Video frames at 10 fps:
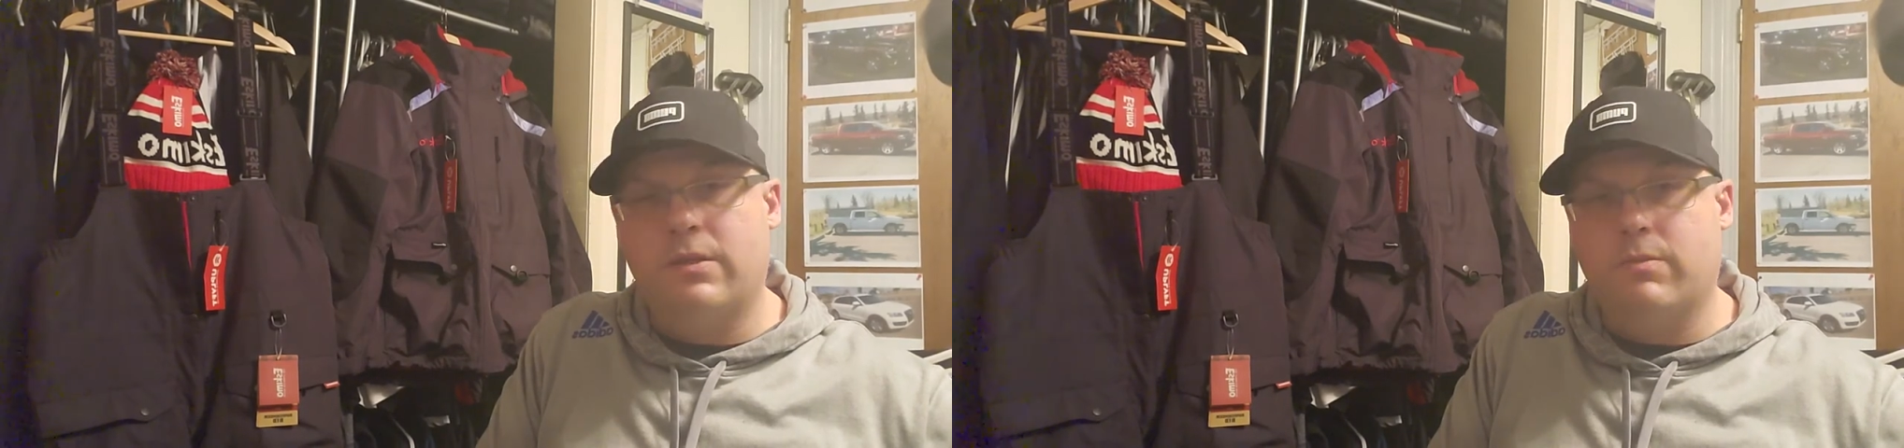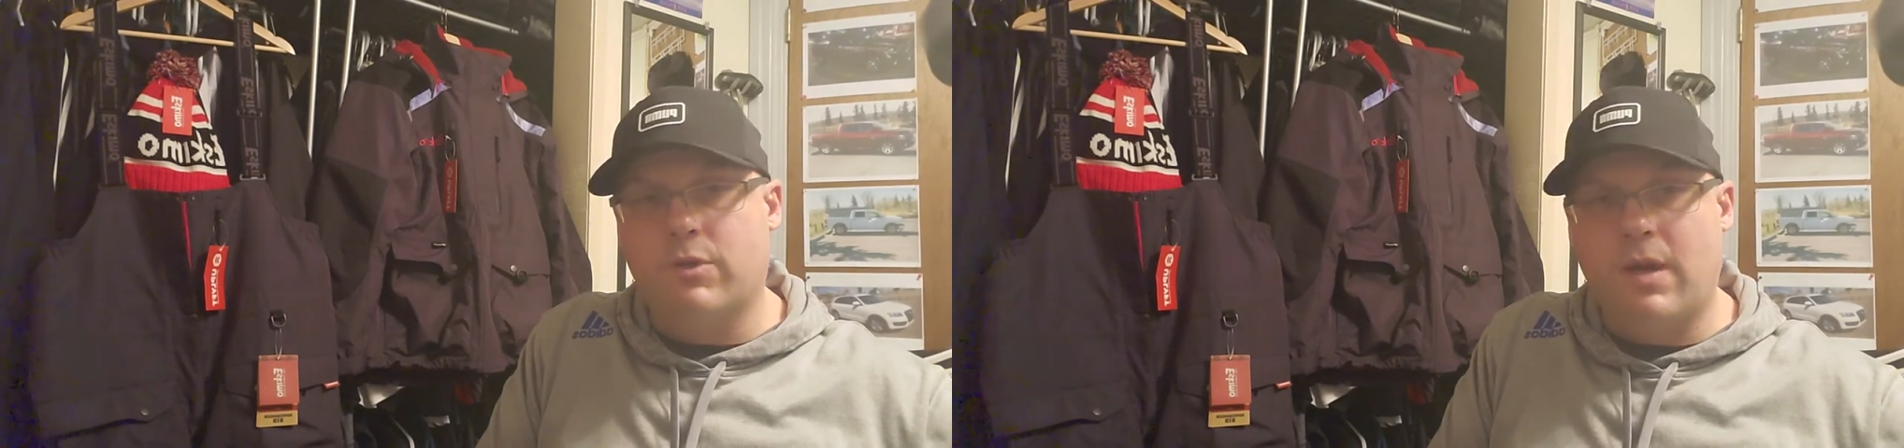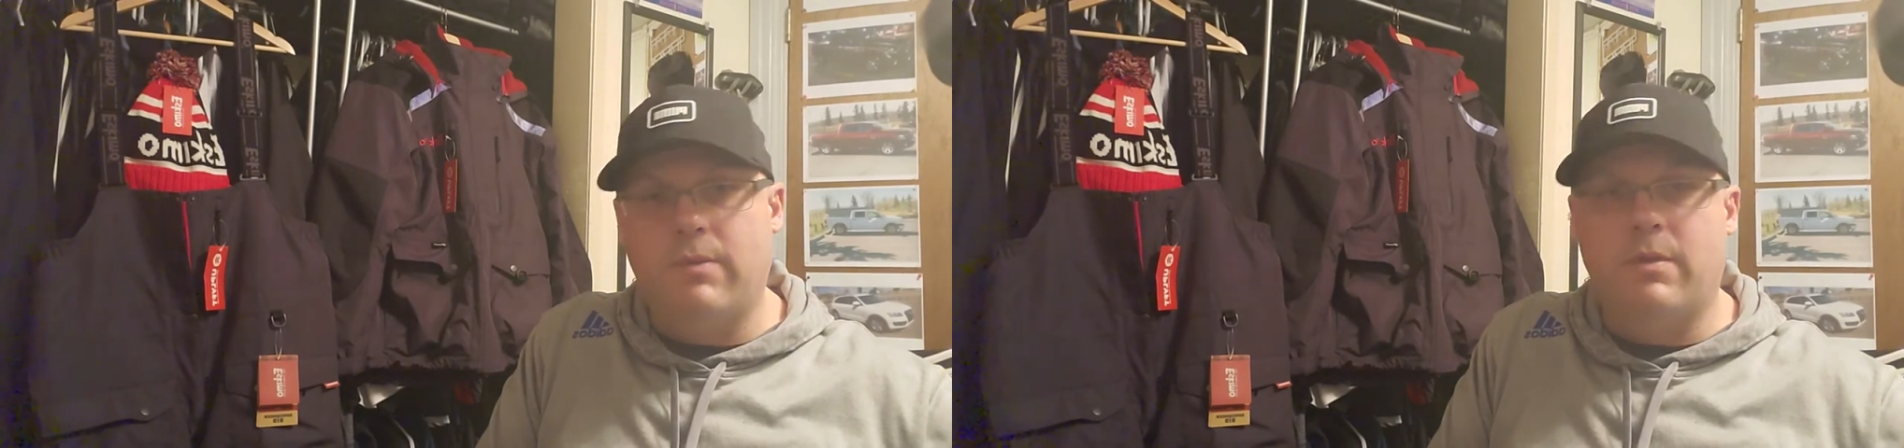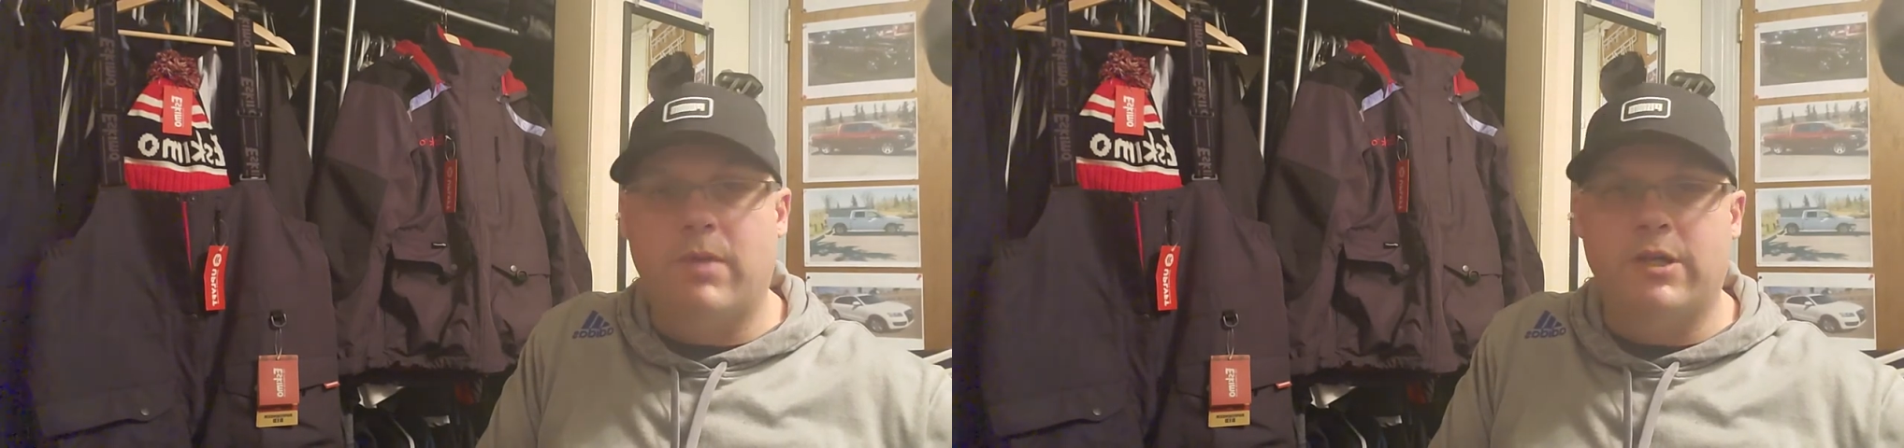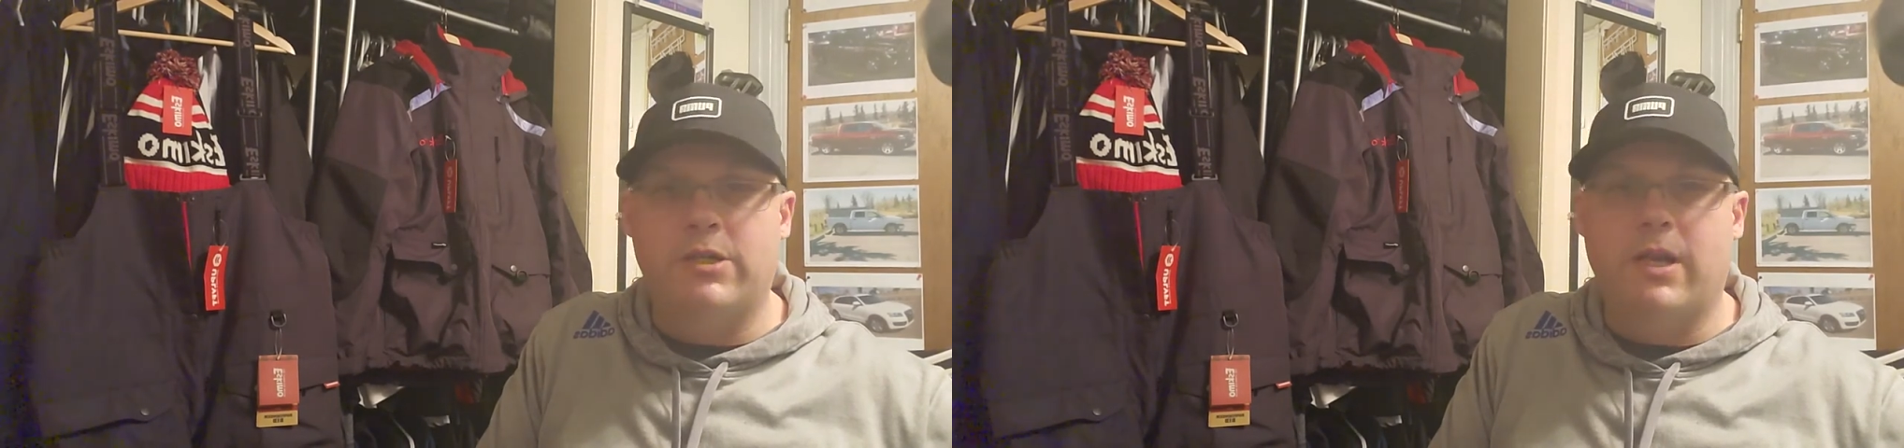Subscribe to
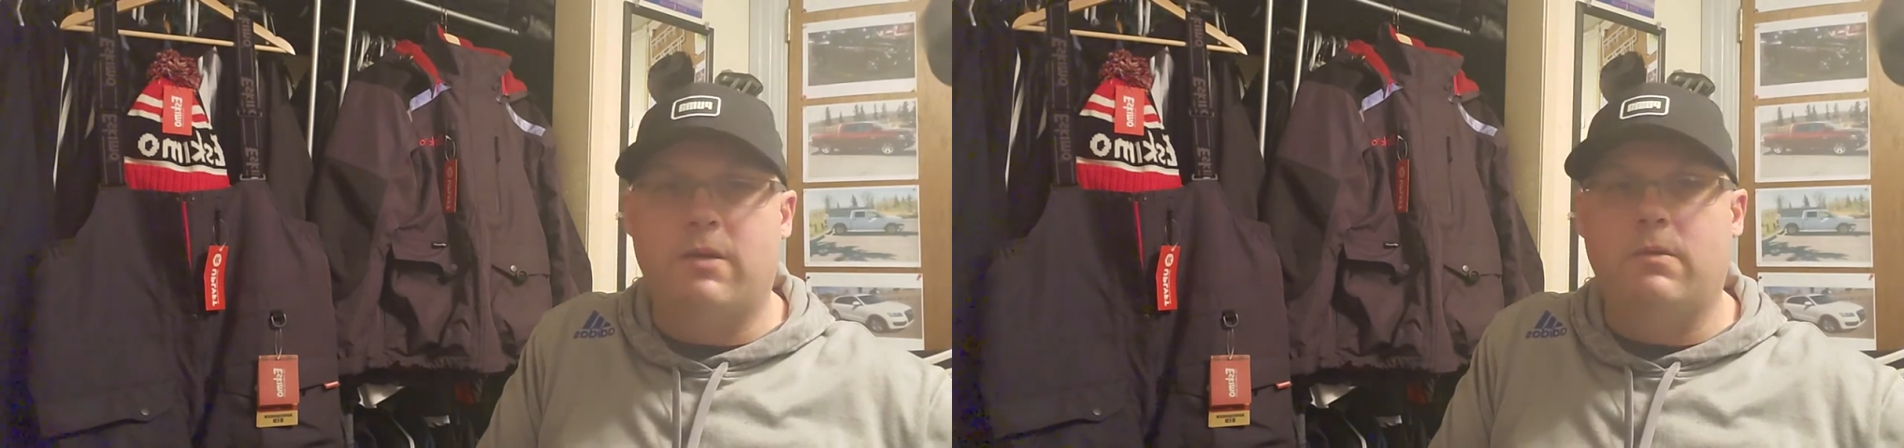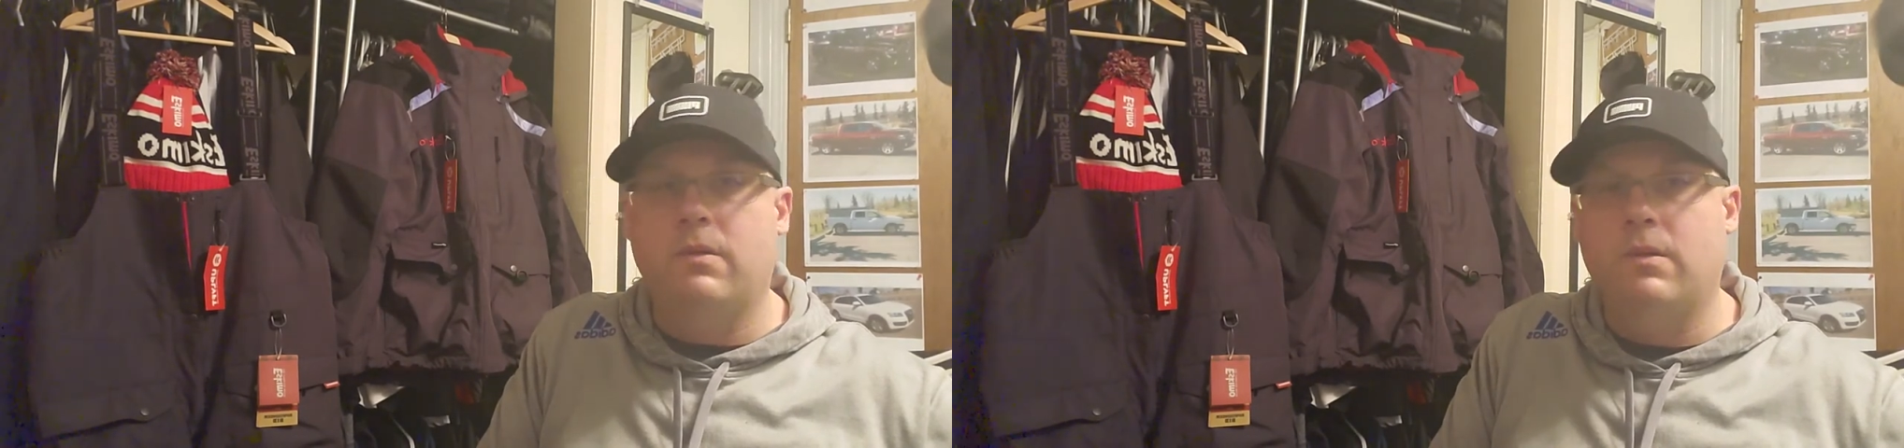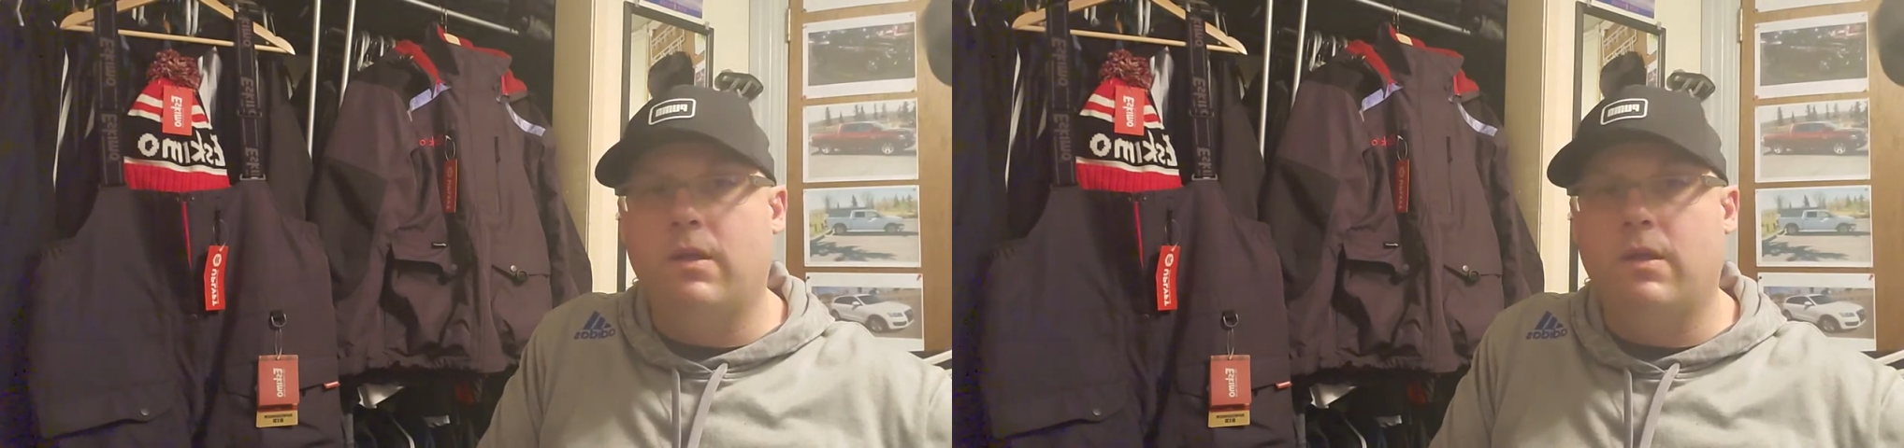my channel